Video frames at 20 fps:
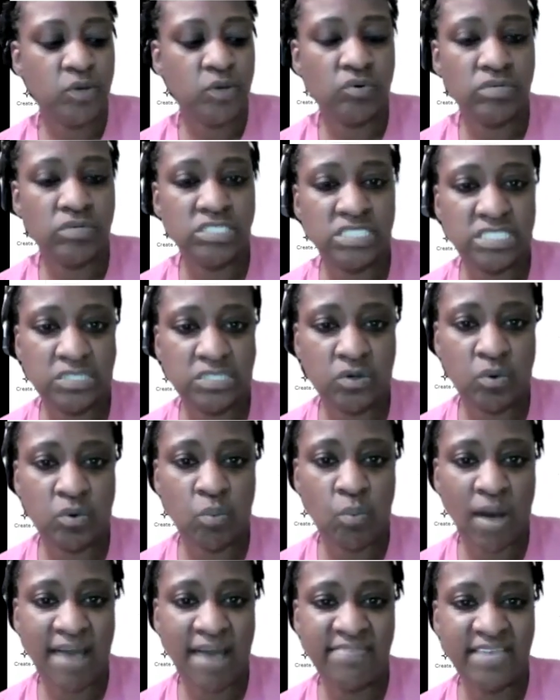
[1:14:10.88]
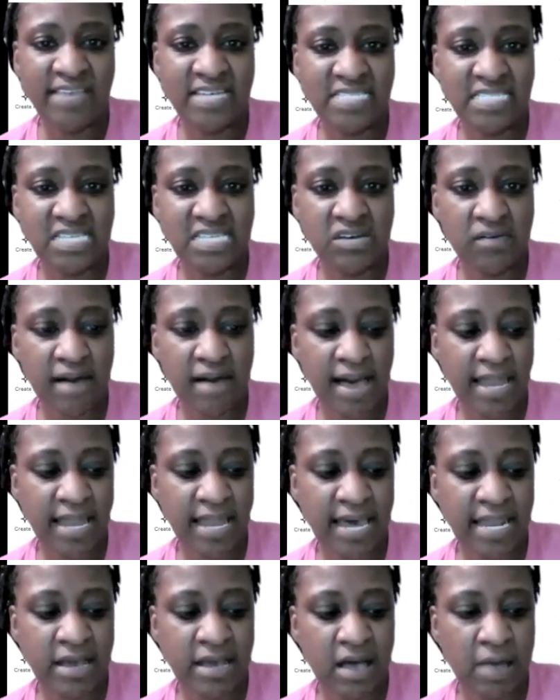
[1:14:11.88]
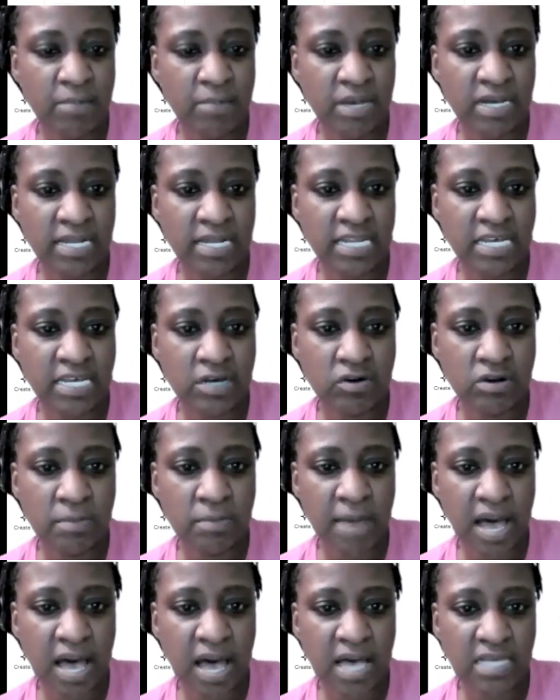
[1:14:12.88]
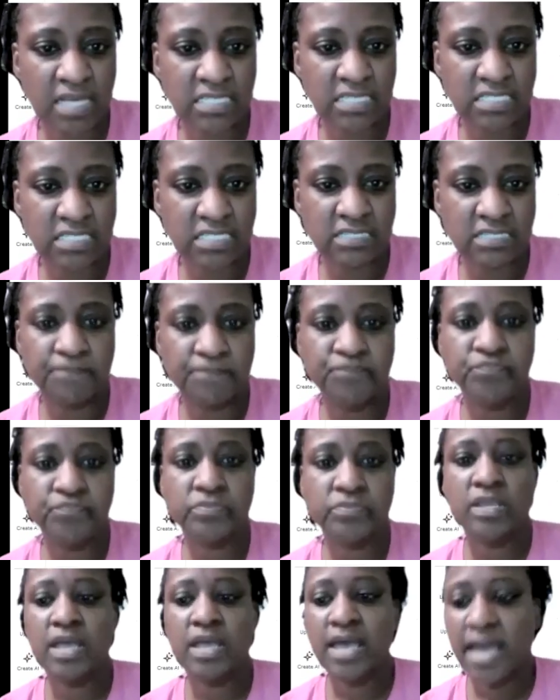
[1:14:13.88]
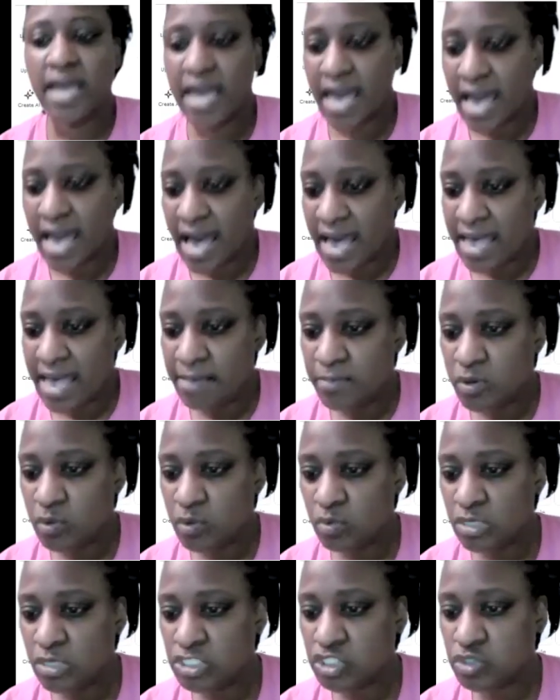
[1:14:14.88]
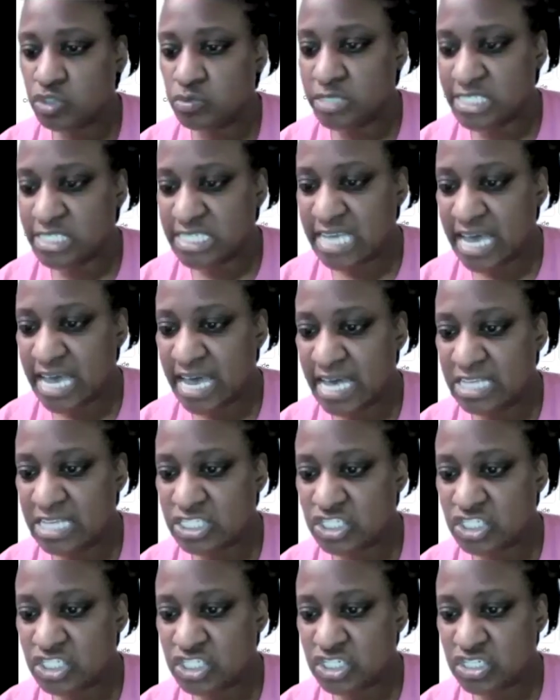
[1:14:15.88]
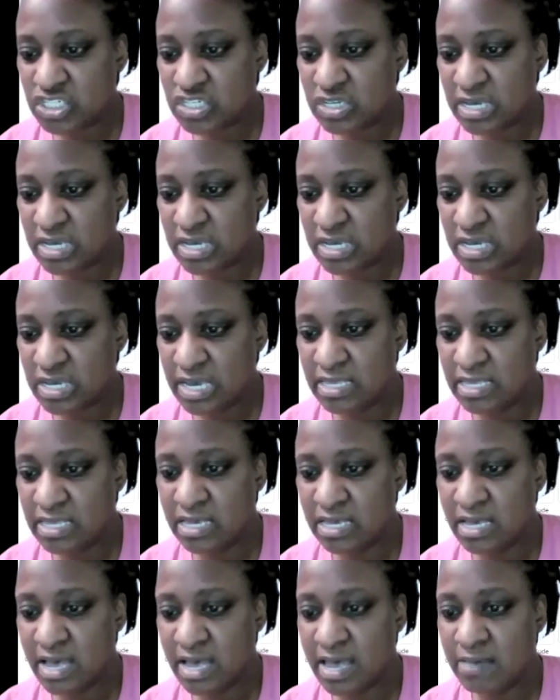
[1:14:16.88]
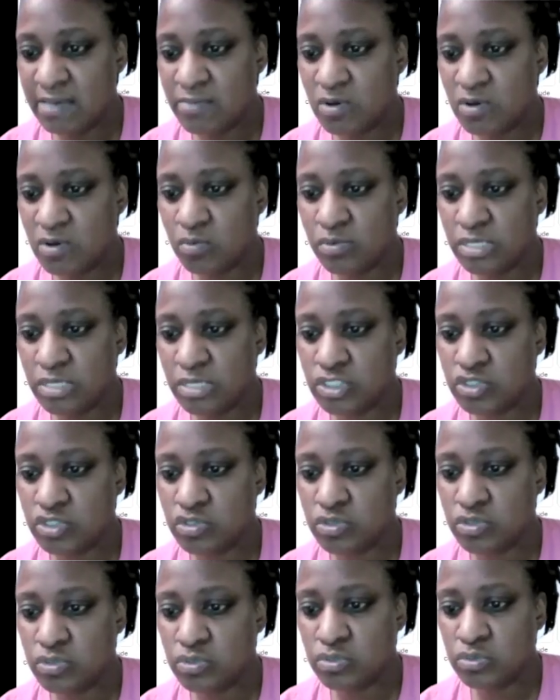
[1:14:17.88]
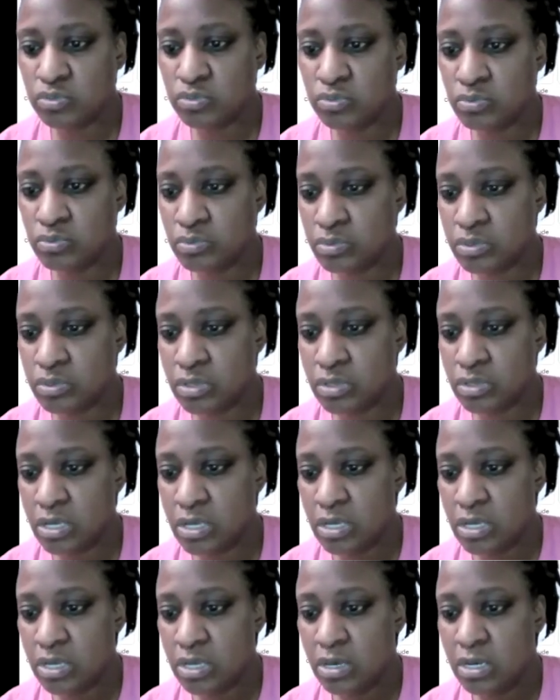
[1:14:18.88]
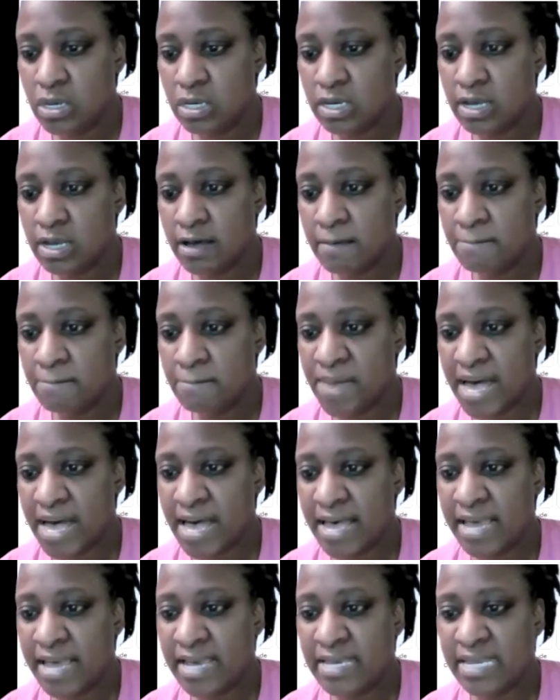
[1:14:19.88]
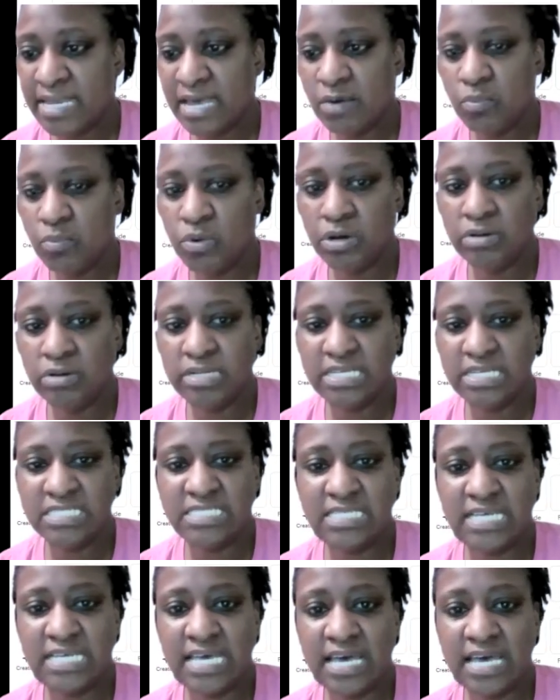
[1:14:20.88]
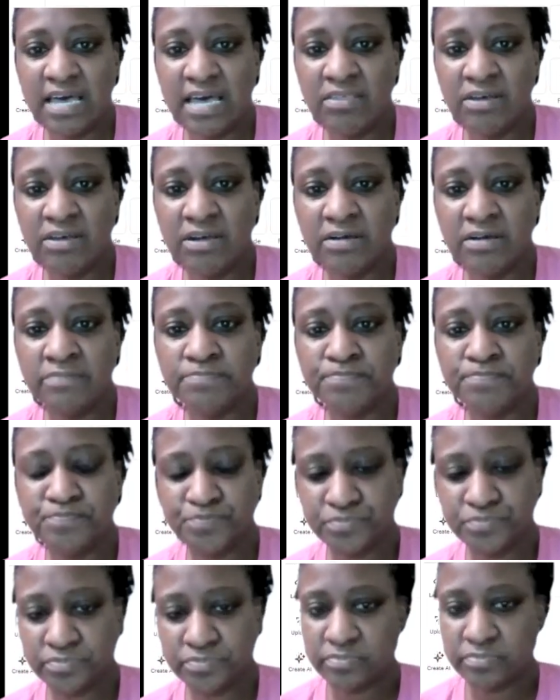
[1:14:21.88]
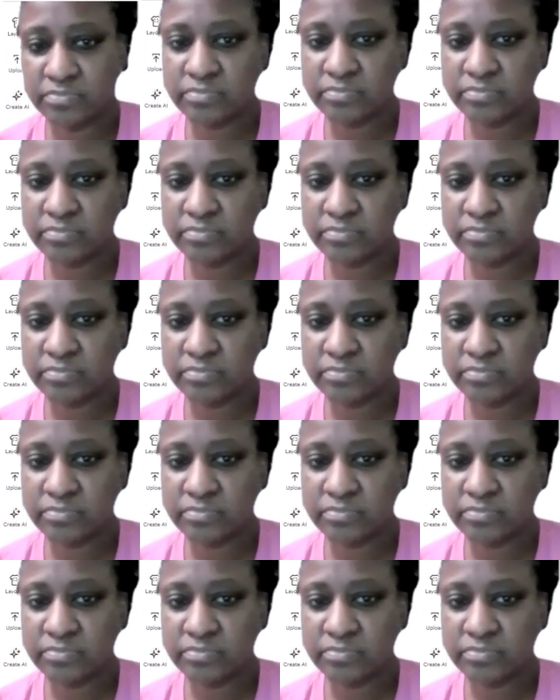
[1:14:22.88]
I'm going to, while that's still highlighted, I'm gonna click on the box. I'm going to attach, and then I am going to combine and weld it together.